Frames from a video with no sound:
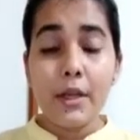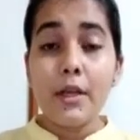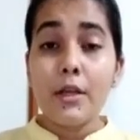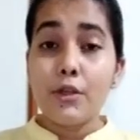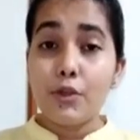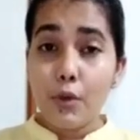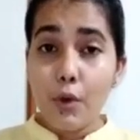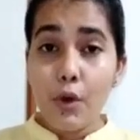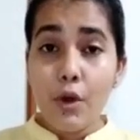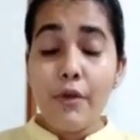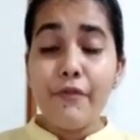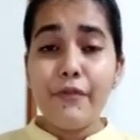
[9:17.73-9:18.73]

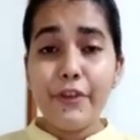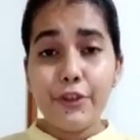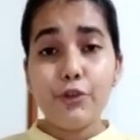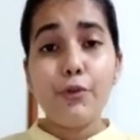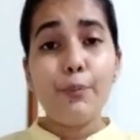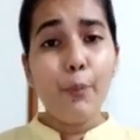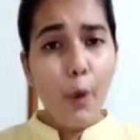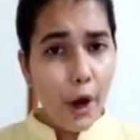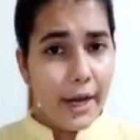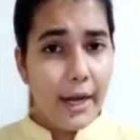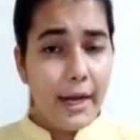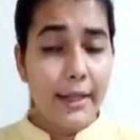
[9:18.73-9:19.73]
So, we should
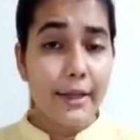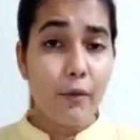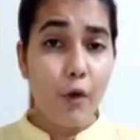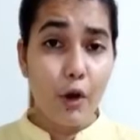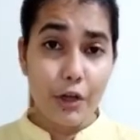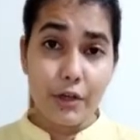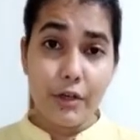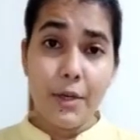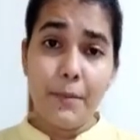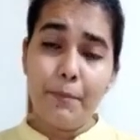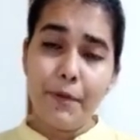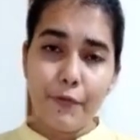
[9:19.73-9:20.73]
boil the water
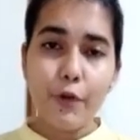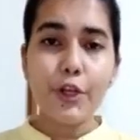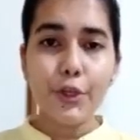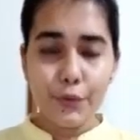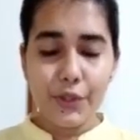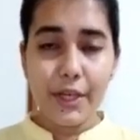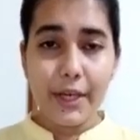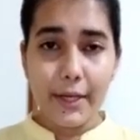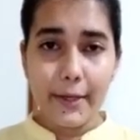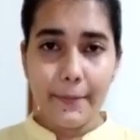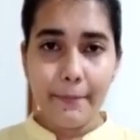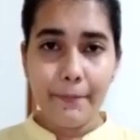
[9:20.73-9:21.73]
before using
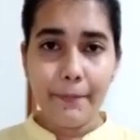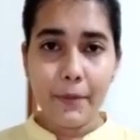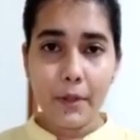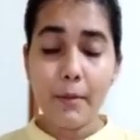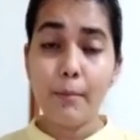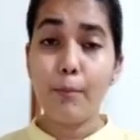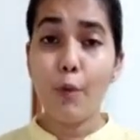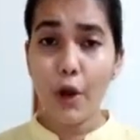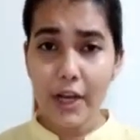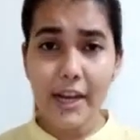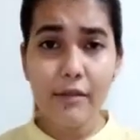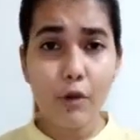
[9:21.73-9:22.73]
it.
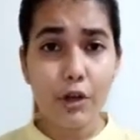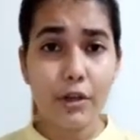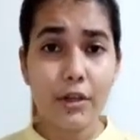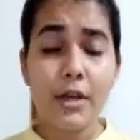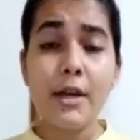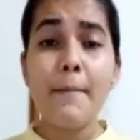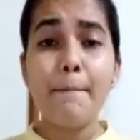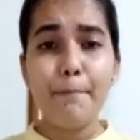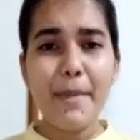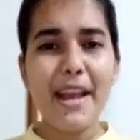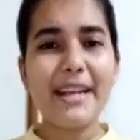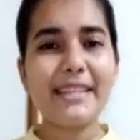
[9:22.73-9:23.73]
Boiling water
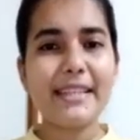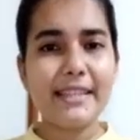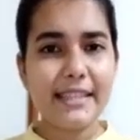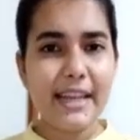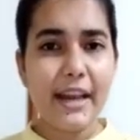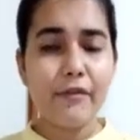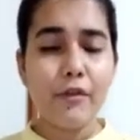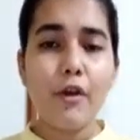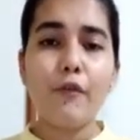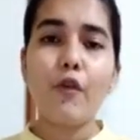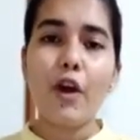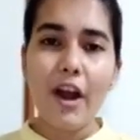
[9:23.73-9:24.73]
makes it safe
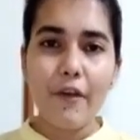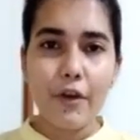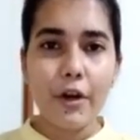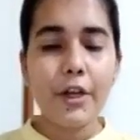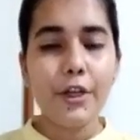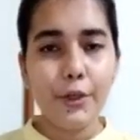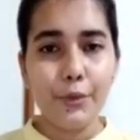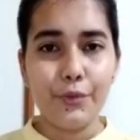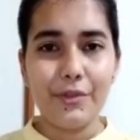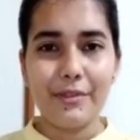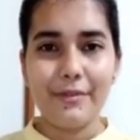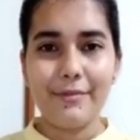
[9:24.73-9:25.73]
for our
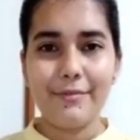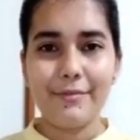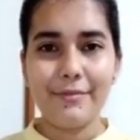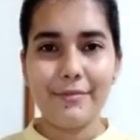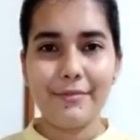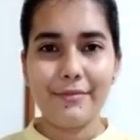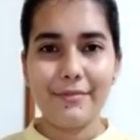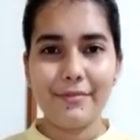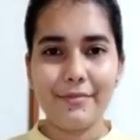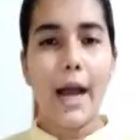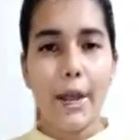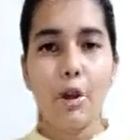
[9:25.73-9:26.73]
use.
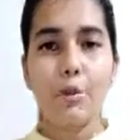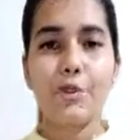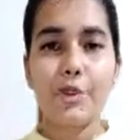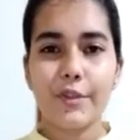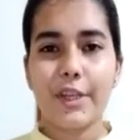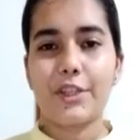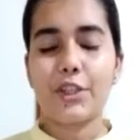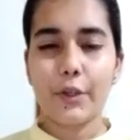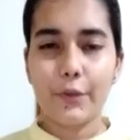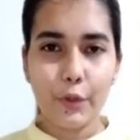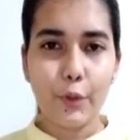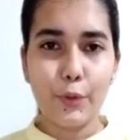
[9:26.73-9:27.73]
I observe section
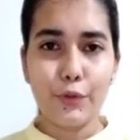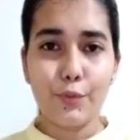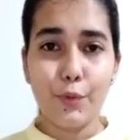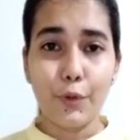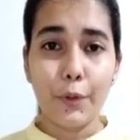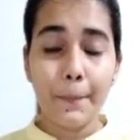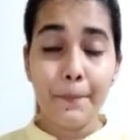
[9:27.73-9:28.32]
of the course book.